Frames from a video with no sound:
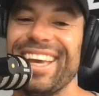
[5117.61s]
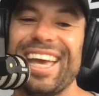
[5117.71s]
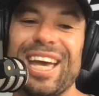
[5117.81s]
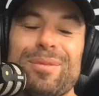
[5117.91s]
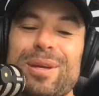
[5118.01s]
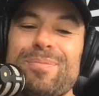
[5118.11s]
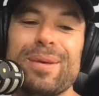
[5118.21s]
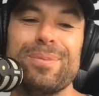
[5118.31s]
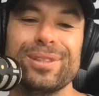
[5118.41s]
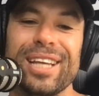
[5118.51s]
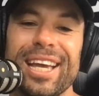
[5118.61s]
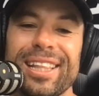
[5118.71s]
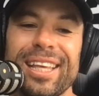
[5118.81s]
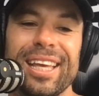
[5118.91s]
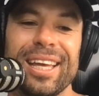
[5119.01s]
How many people take
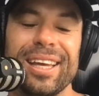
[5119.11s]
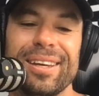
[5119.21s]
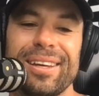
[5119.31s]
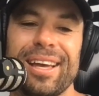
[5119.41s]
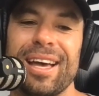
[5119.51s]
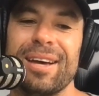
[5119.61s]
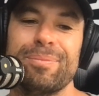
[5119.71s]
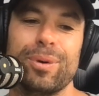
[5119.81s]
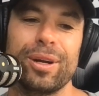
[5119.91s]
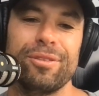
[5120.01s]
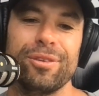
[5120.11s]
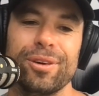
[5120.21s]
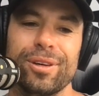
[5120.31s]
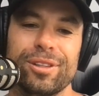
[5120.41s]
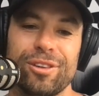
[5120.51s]
their body
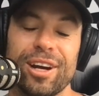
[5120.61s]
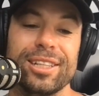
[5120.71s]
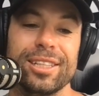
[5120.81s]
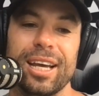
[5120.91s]
for granted?